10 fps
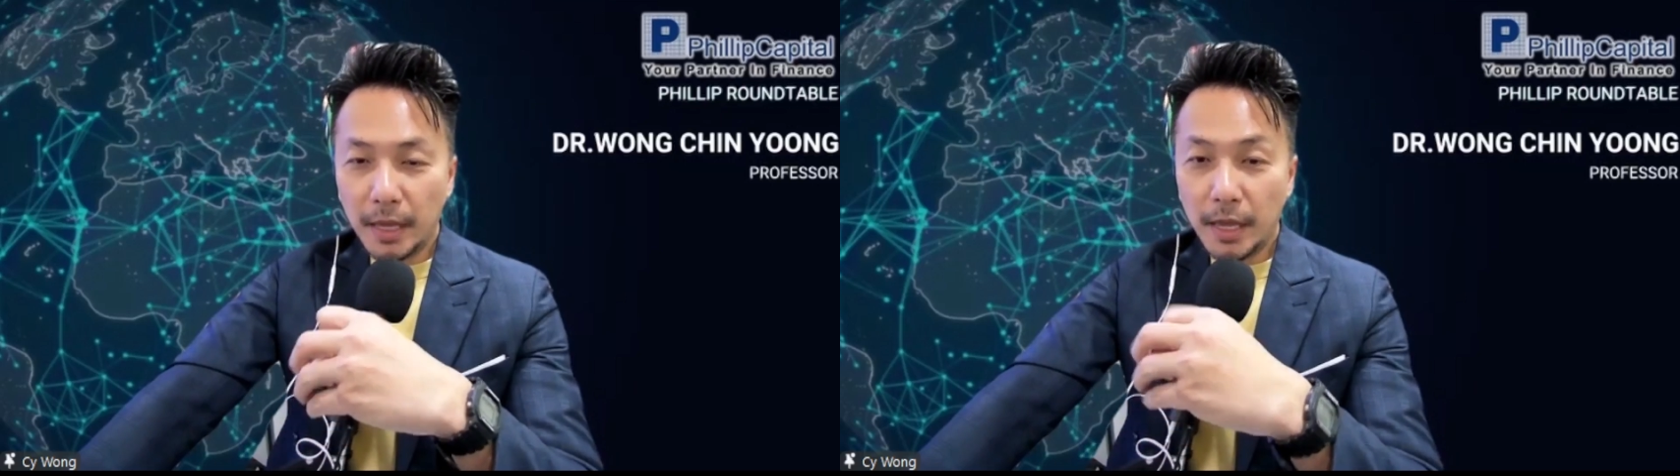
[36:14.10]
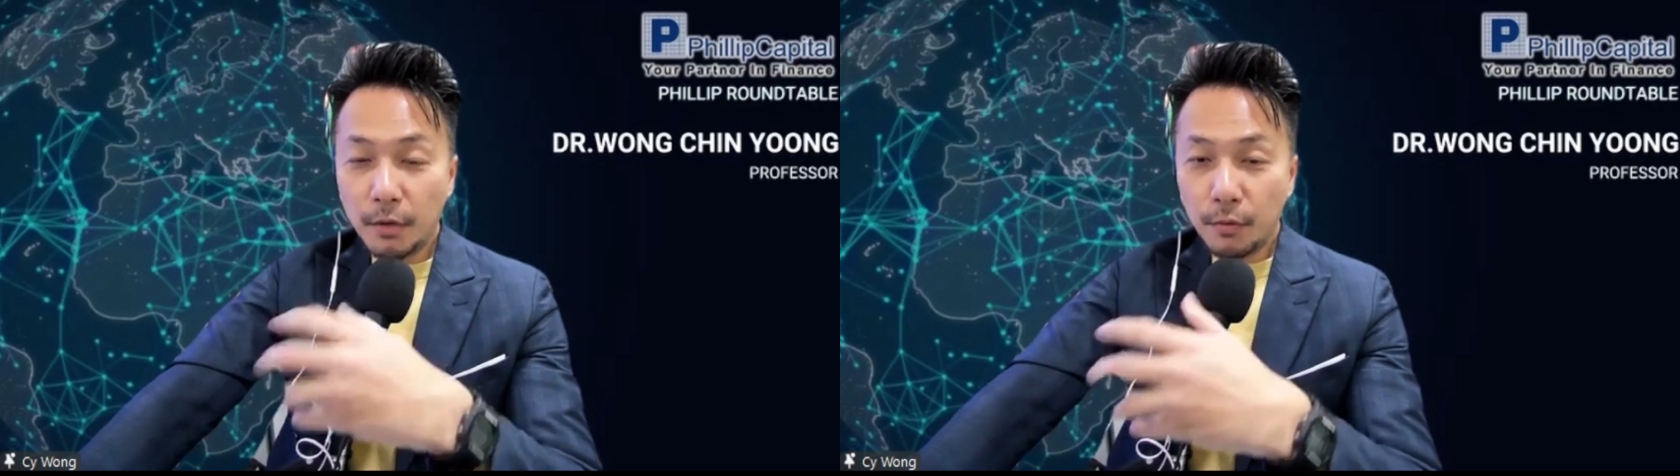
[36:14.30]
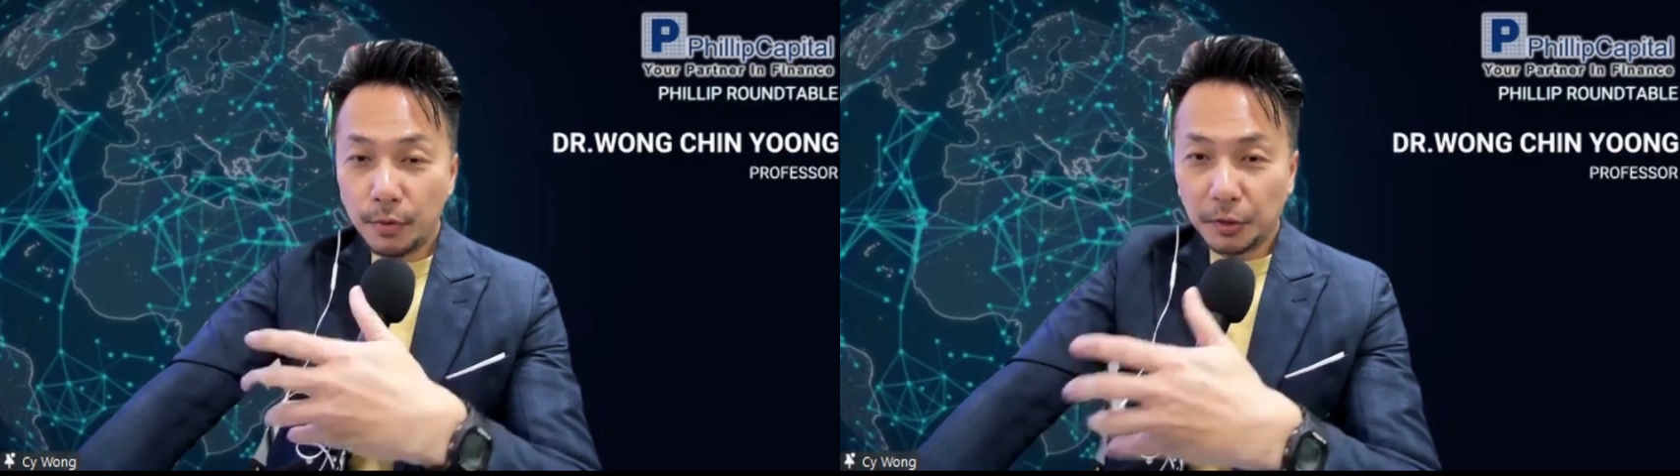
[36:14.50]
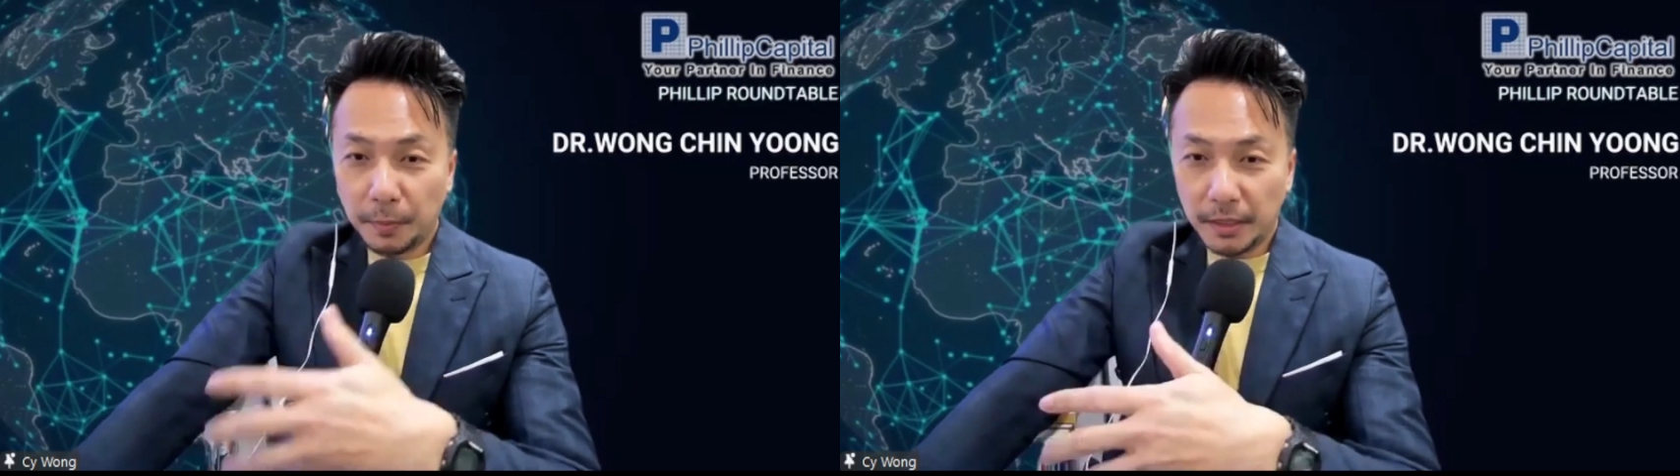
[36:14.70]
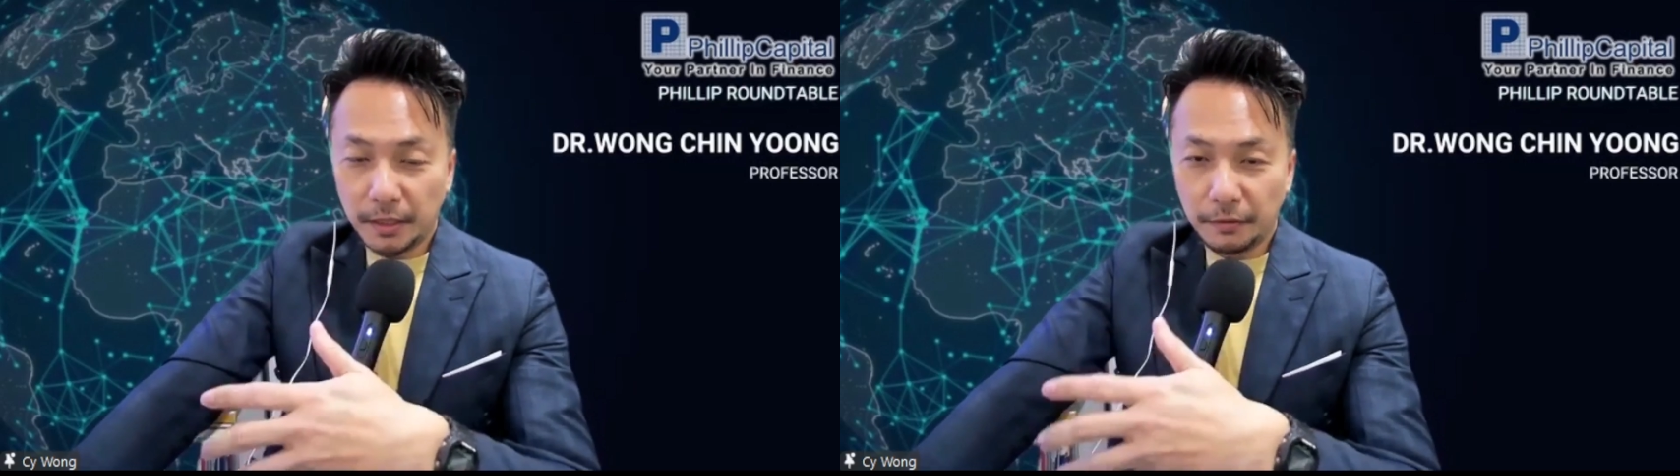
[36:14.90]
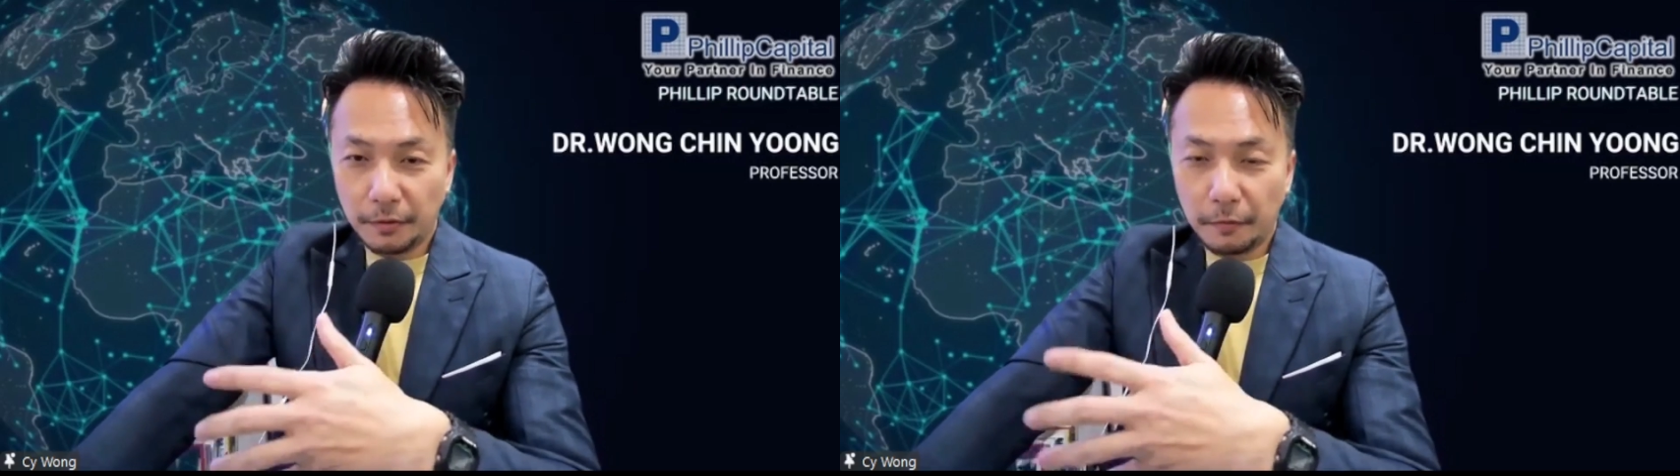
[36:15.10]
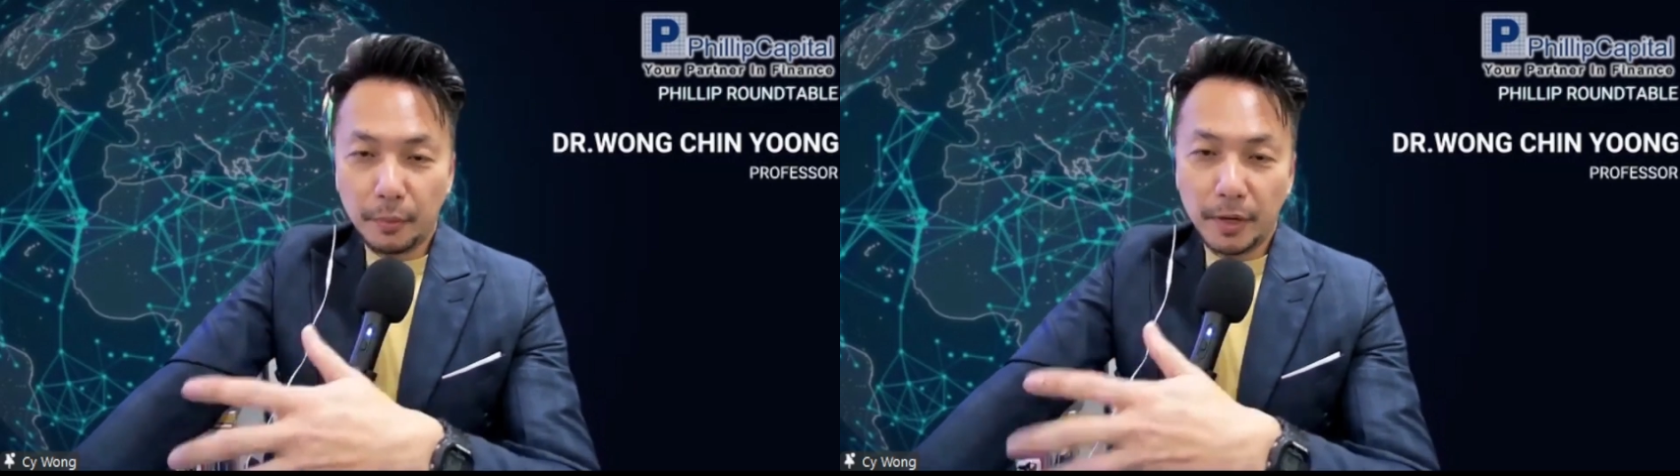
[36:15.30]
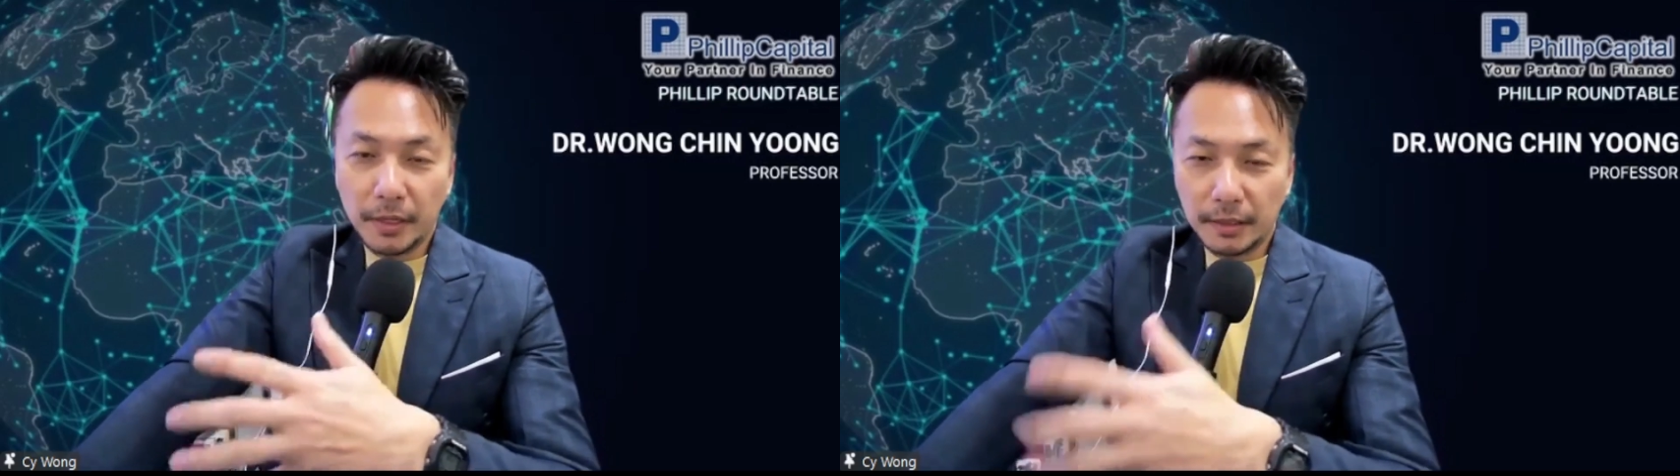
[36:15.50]
irrespective of
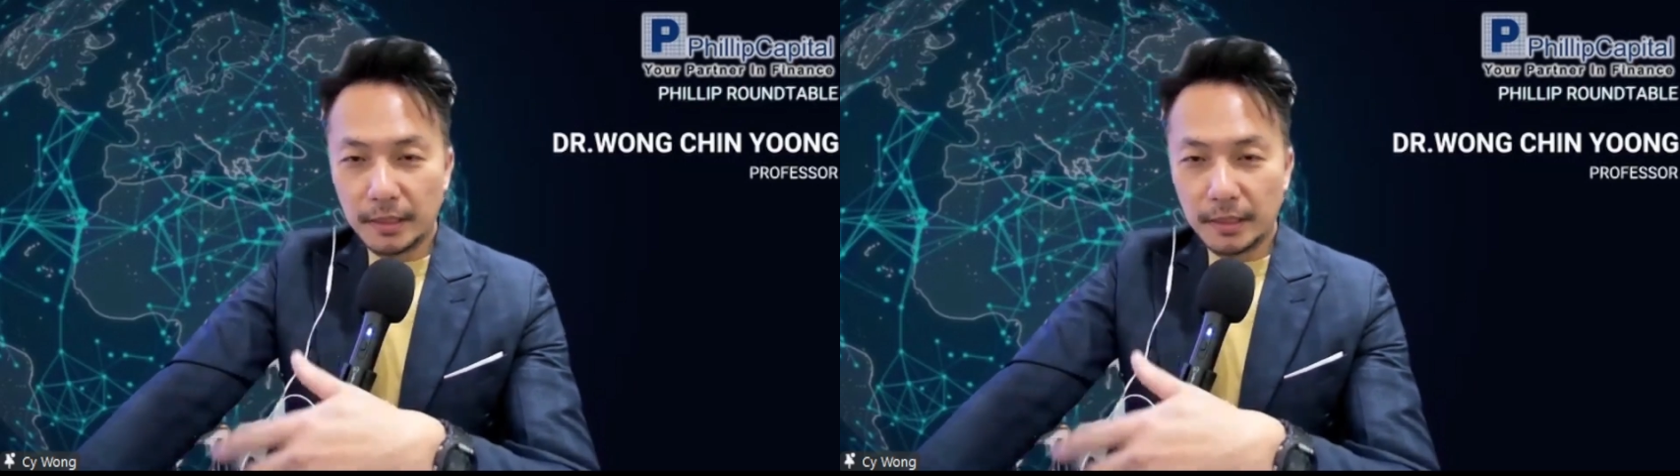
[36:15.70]
brand,